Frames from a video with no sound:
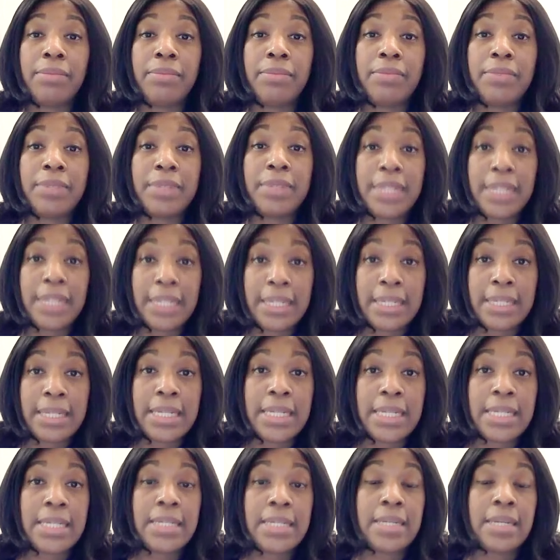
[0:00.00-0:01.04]

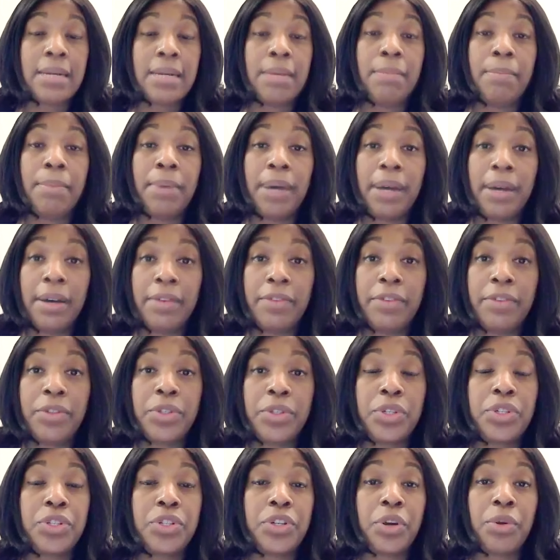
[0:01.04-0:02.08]
60s and above, you
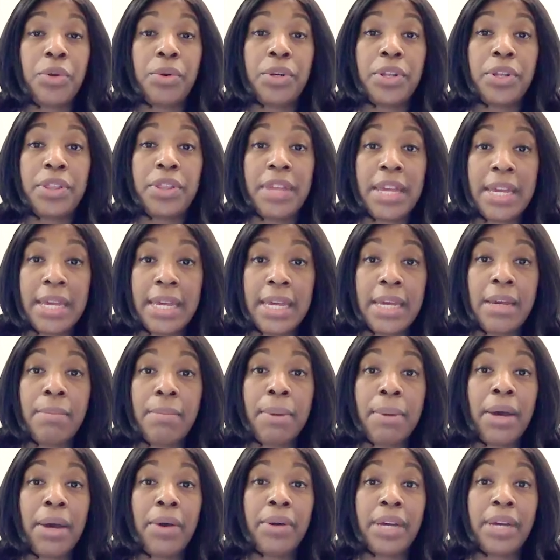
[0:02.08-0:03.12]
should start thinking
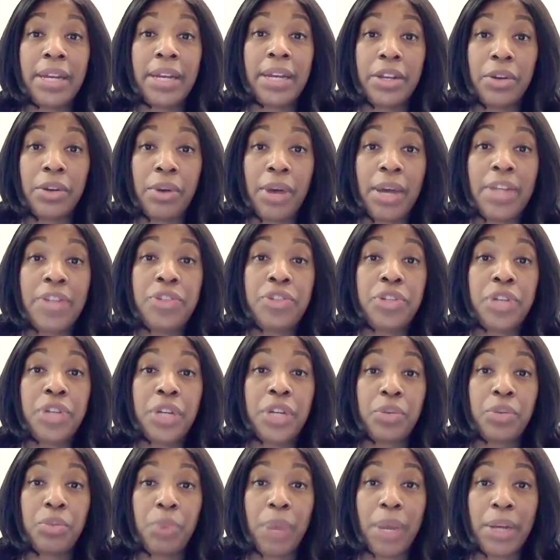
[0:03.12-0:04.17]
about getting your eyes
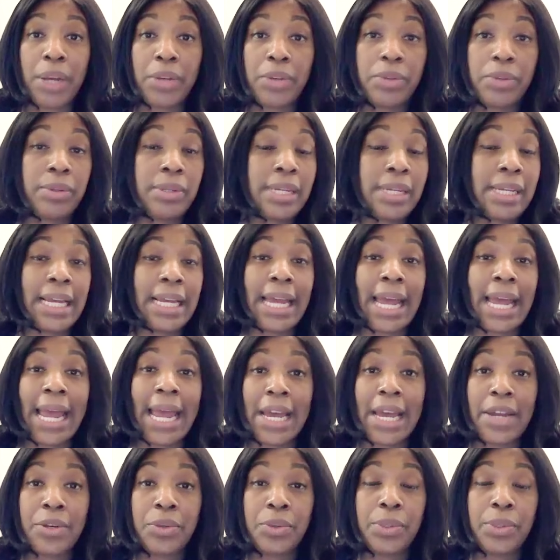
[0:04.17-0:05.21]
checked regularly, like
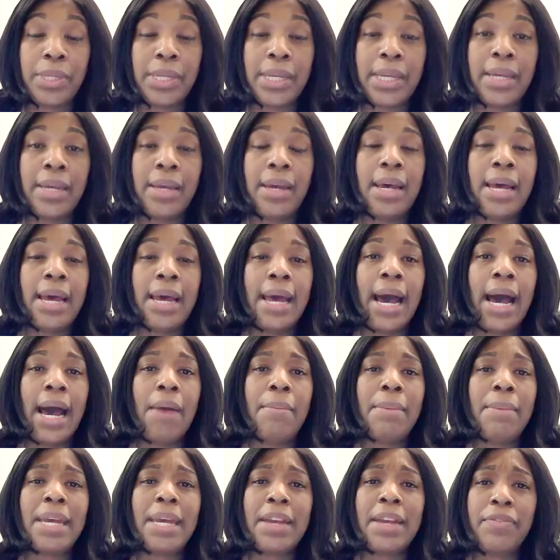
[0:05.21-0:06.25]
annually.
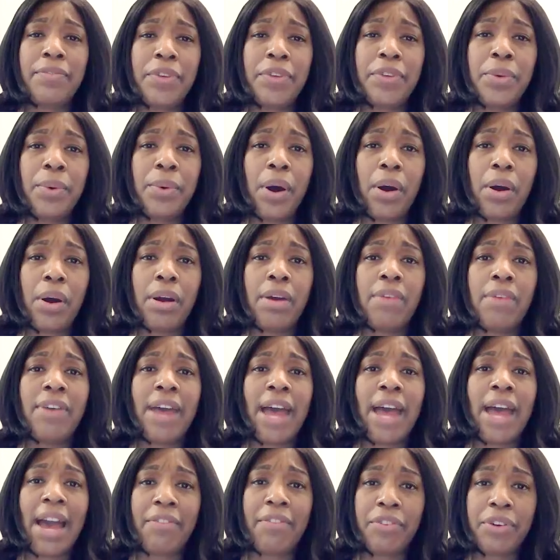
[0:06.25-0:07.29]
If you are of
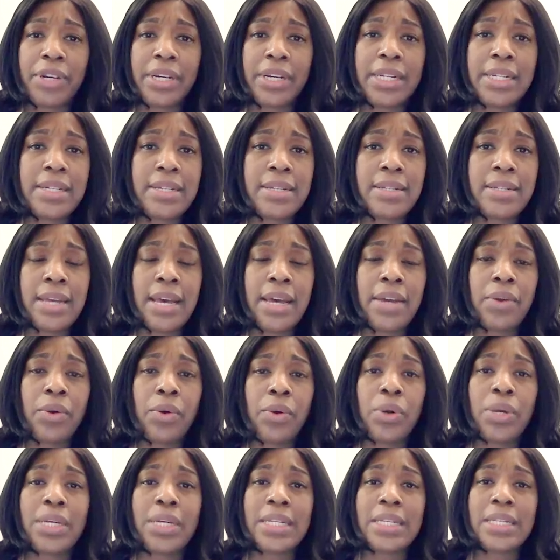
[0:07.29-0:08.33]
African descent or
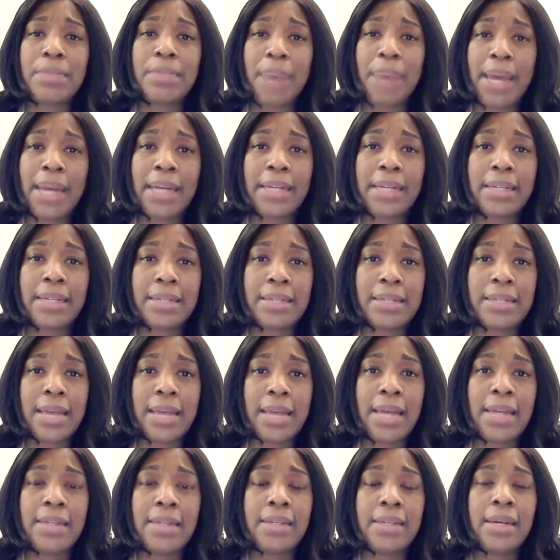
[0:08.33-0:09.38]
Hispanic
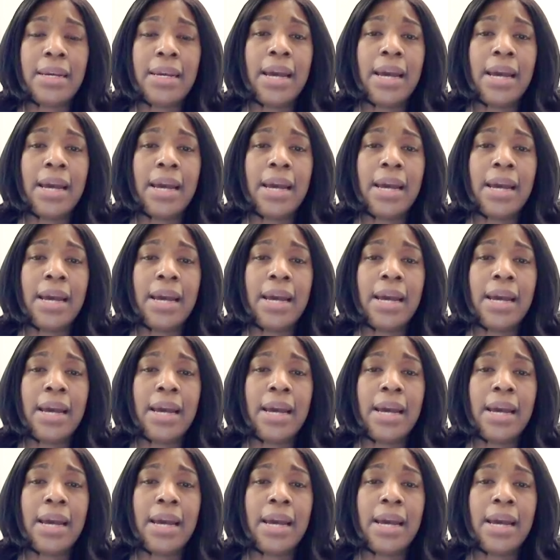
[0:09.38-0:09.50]
descent,